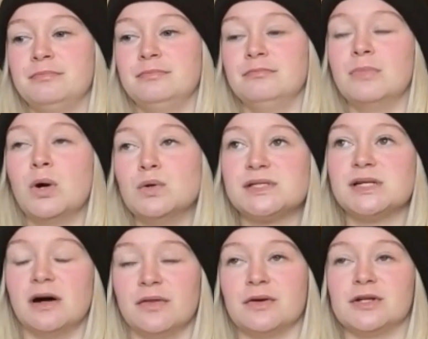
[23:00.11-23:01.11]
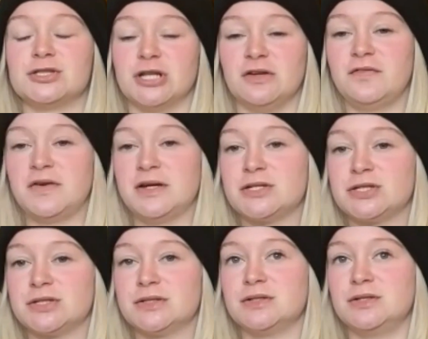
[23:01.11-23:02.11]
most other
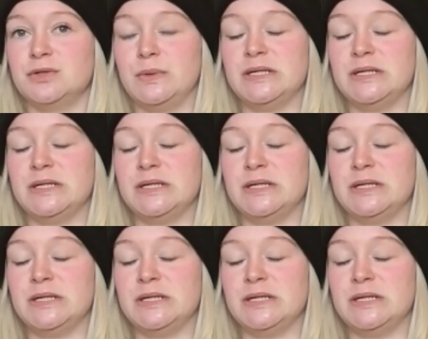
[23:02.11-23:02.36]
shellfish, gooey